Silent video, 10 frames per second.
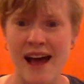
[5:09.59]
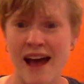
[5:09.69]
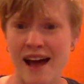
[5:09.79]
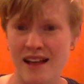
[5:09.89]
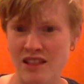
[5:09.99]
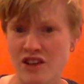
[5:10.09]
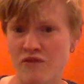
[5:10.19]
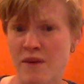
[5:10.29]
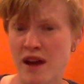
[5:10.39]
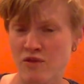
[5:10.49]
I love
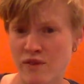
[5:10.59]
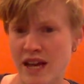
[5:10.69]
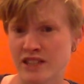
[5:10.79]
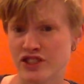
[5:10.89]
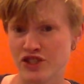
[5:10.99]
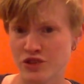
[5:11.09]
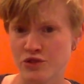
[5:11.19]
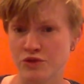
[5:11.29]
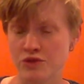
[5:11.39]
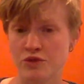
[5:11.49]
my red
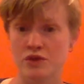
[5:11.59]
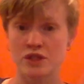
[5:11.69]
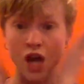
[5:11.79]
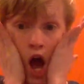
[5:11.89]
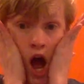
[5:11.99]
shoes.